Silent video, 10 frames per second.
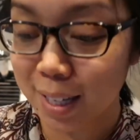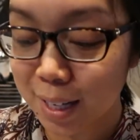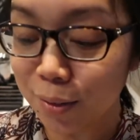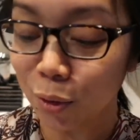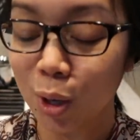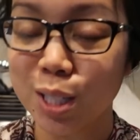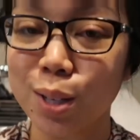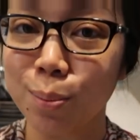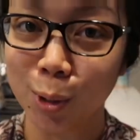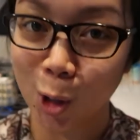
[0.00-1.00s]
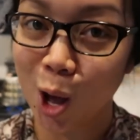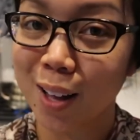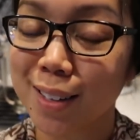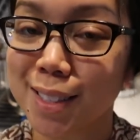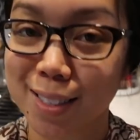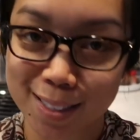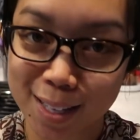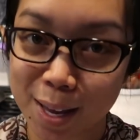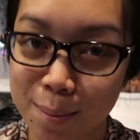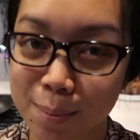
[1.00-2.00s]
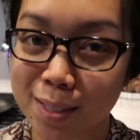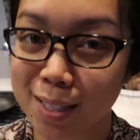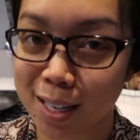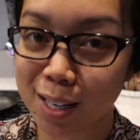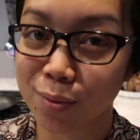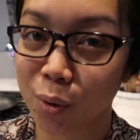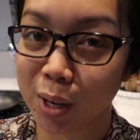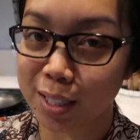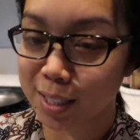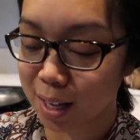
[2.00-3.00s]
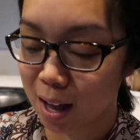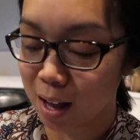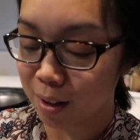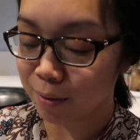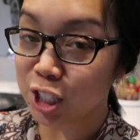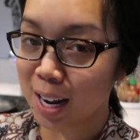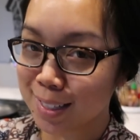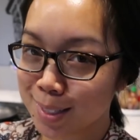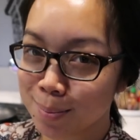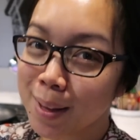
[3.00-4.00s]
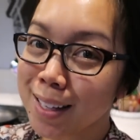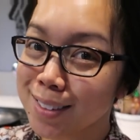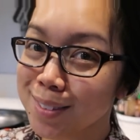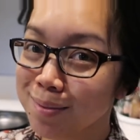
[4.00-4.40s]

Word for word: singing voice of Mulan is the same singing voice of Jasmine?